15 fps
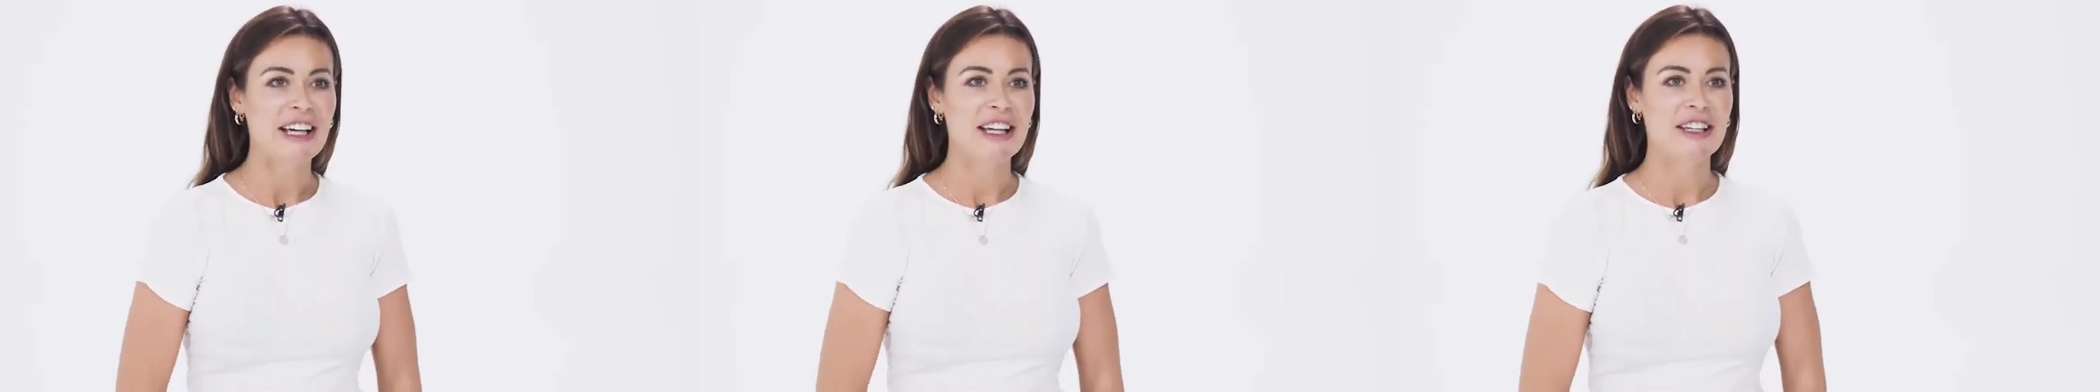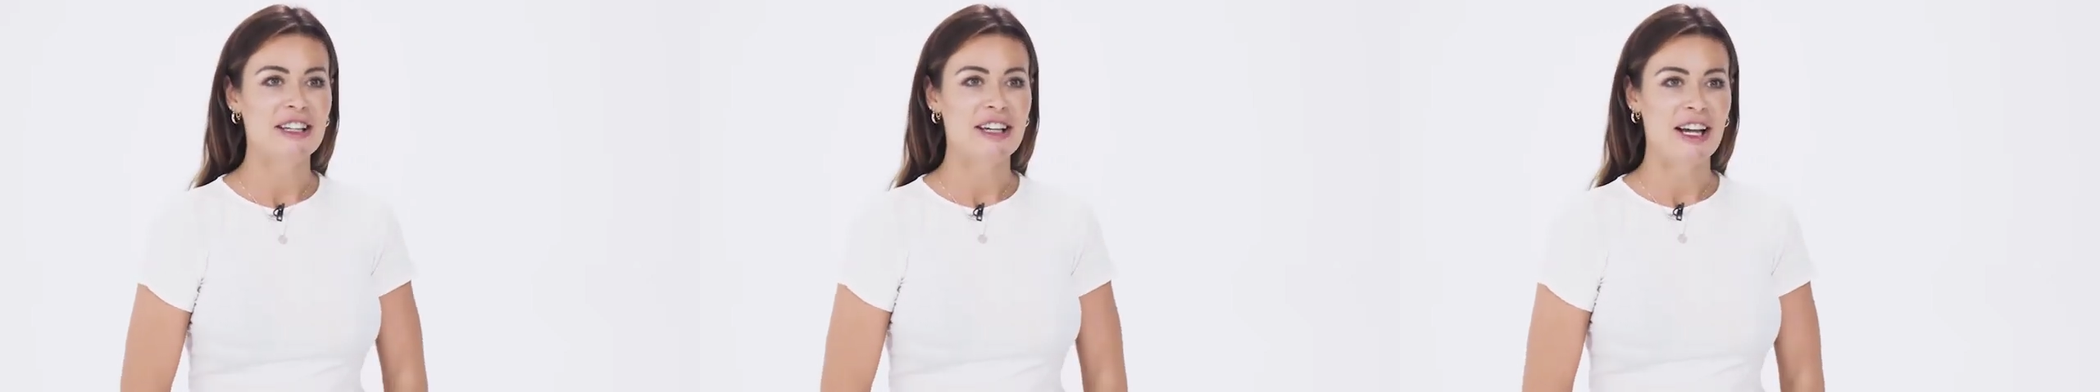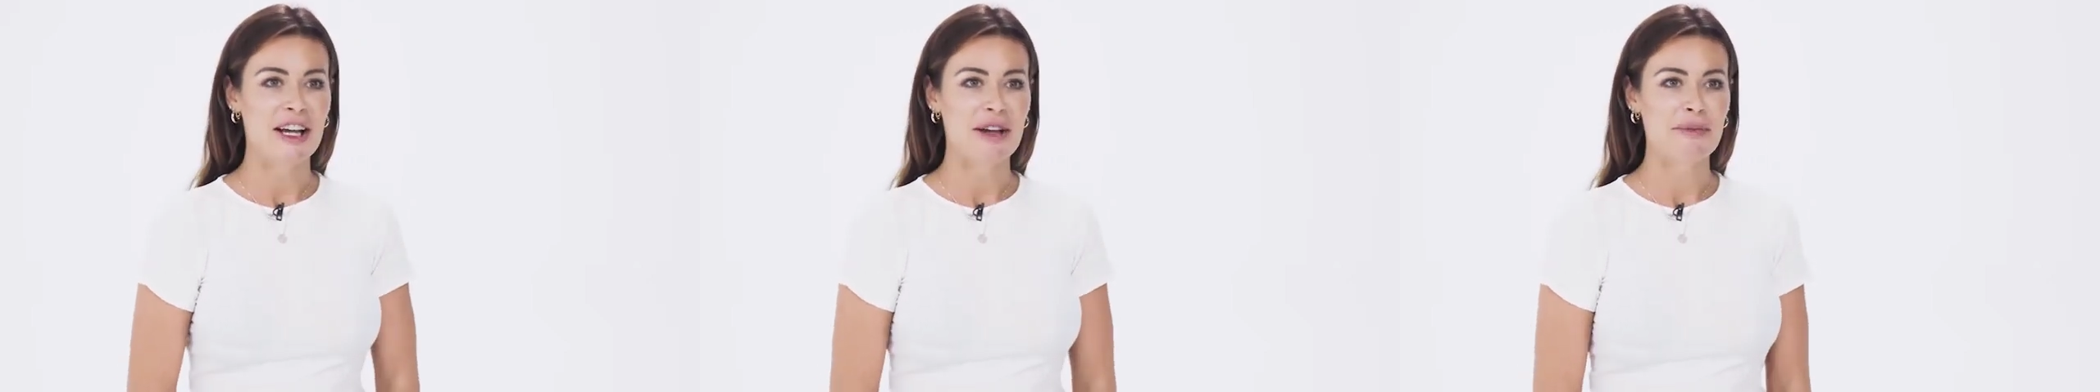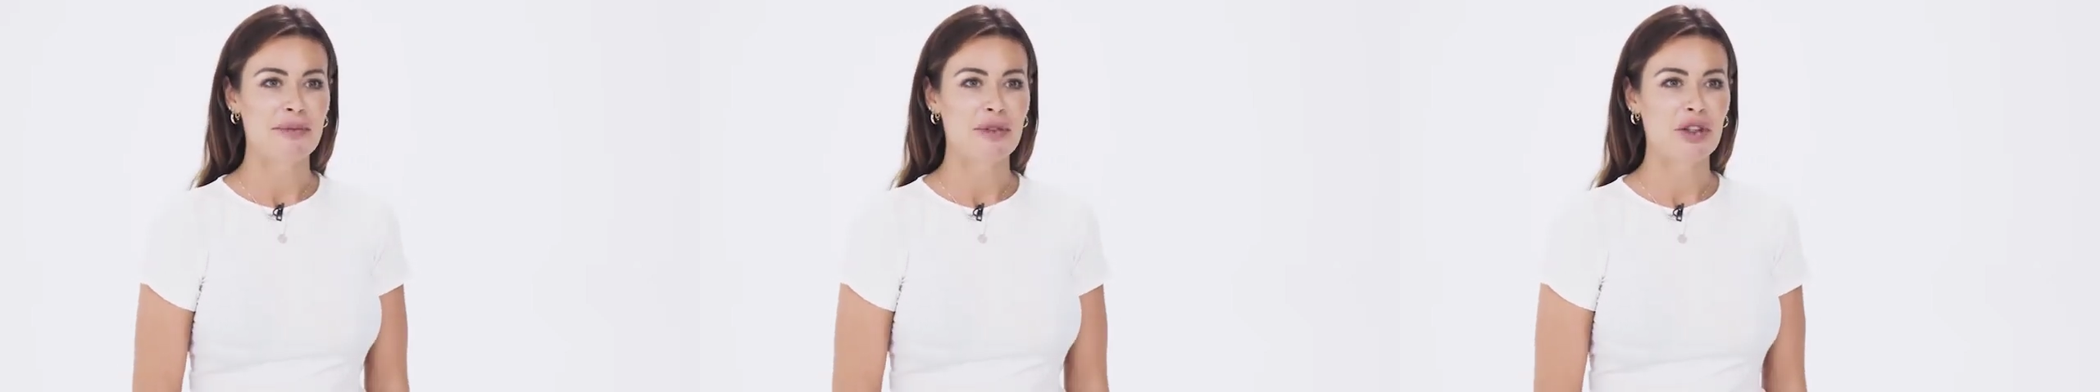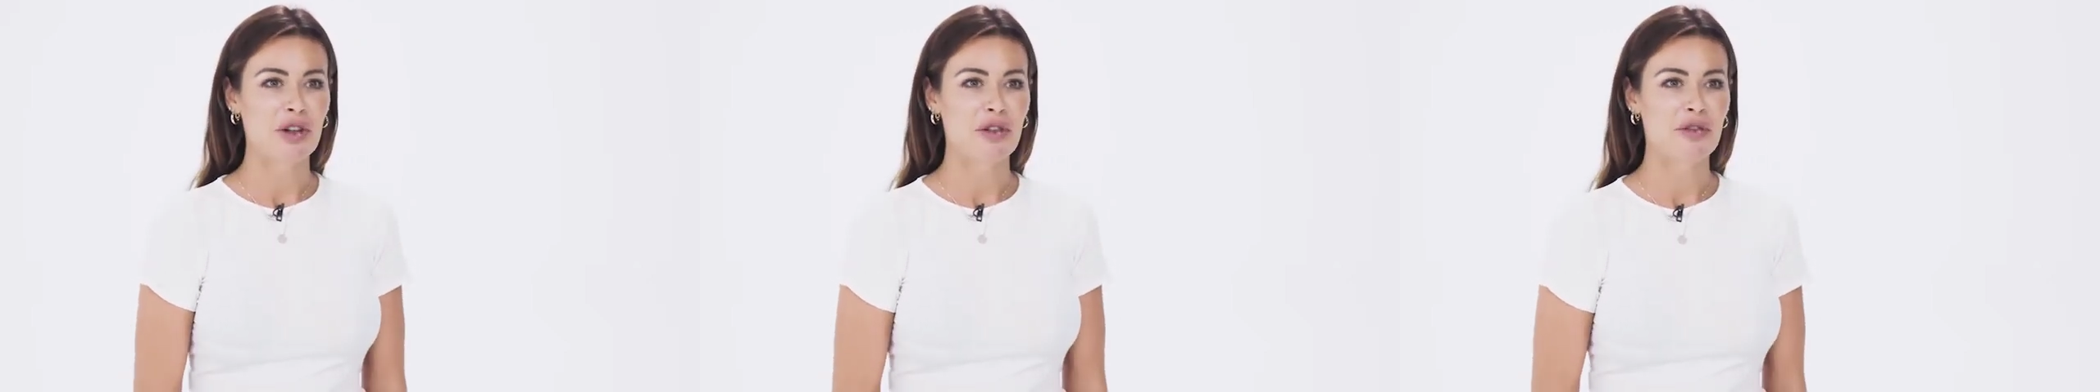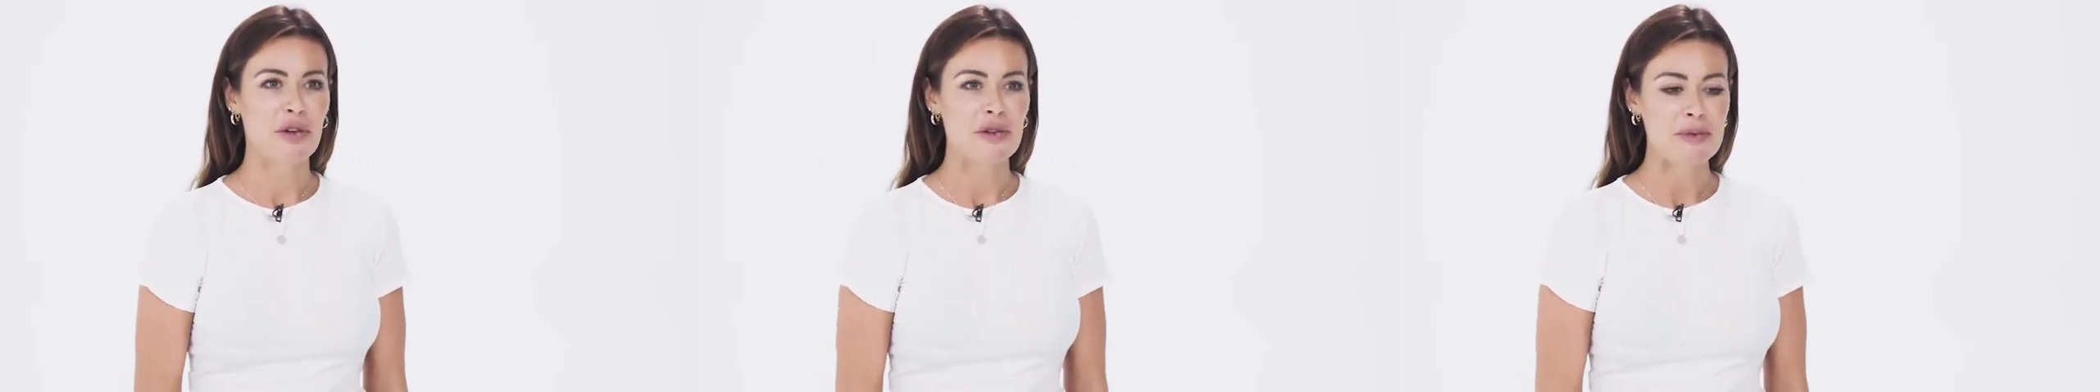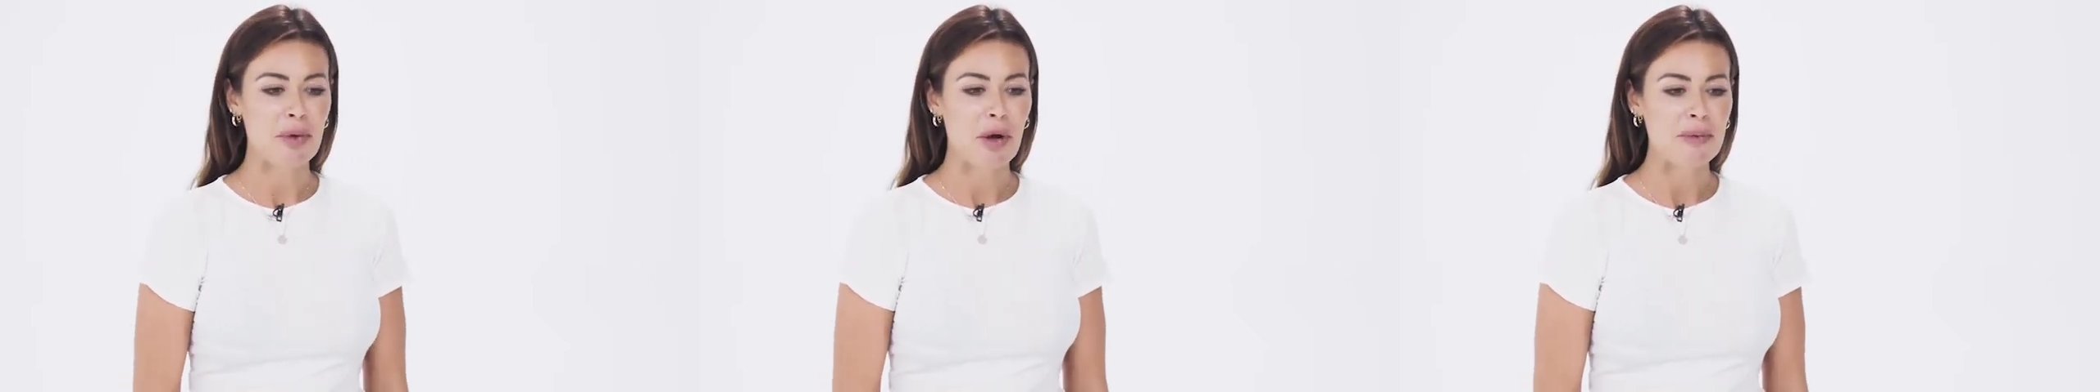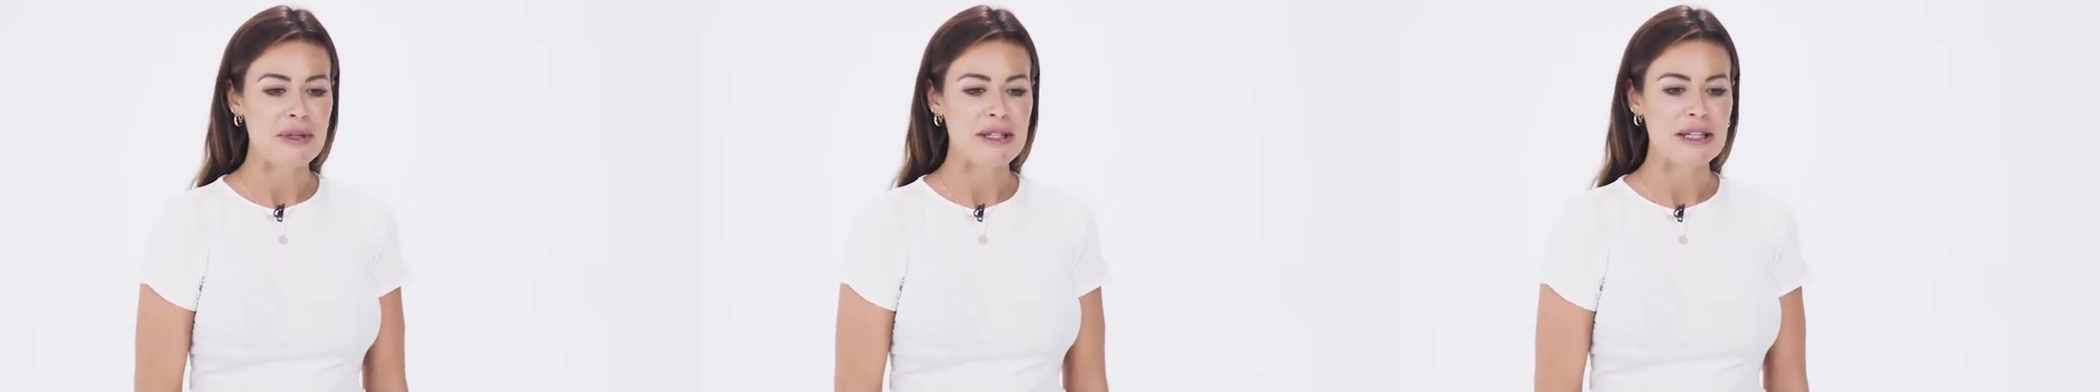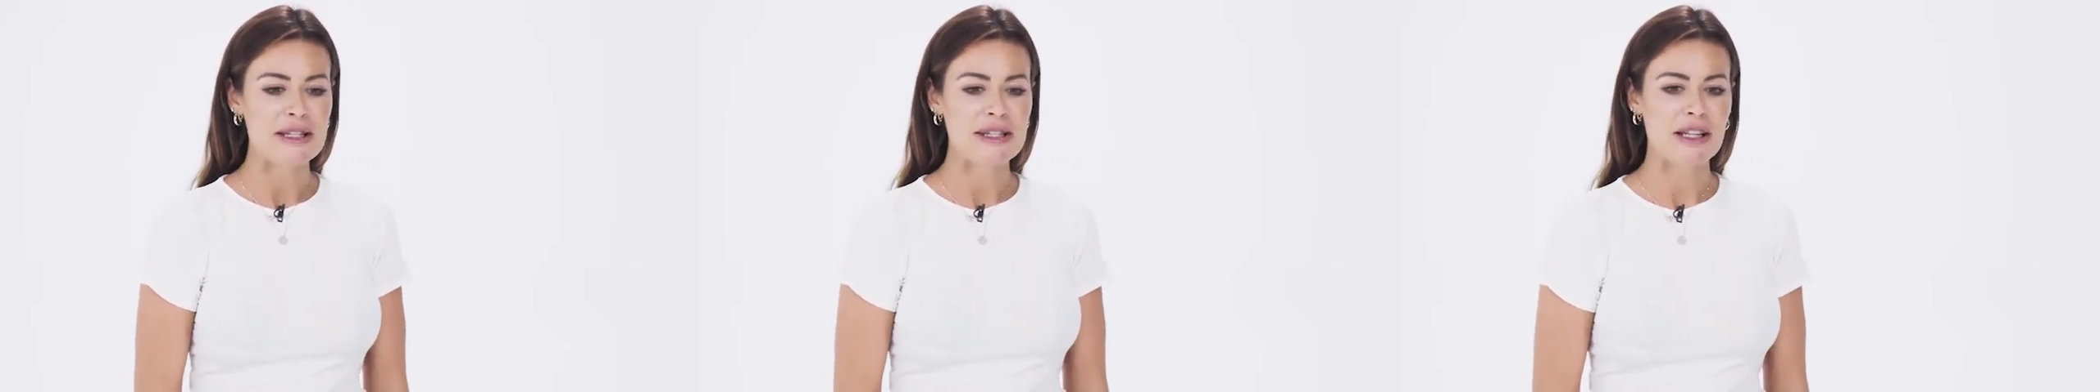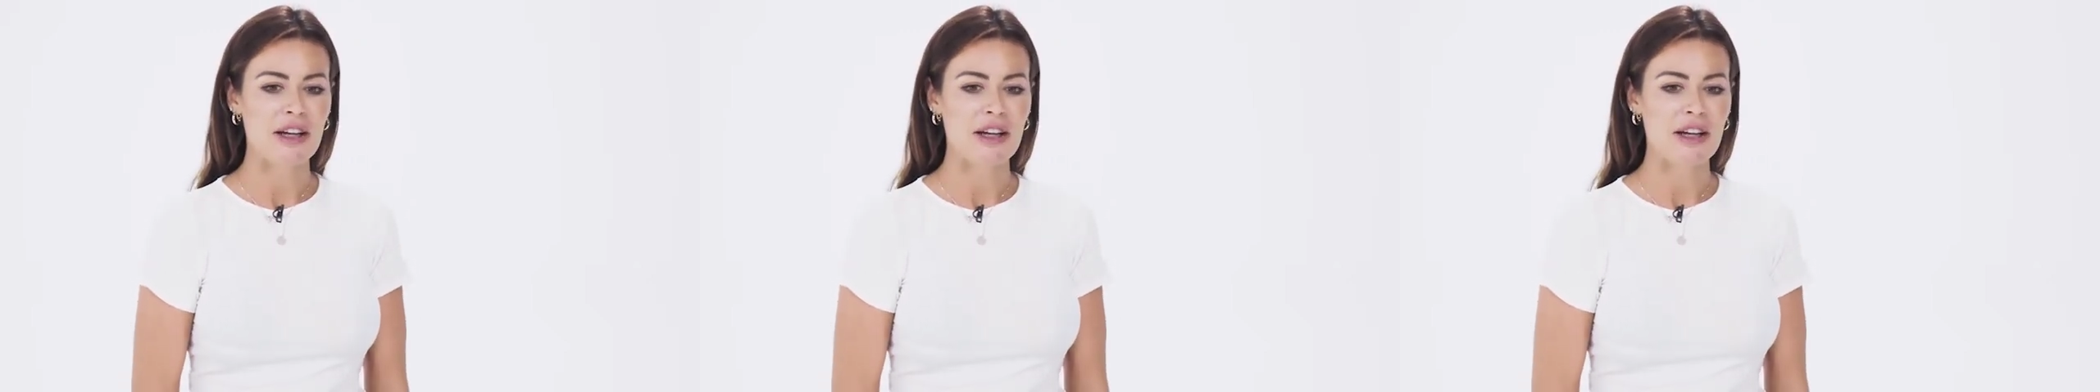and, you know, false promises.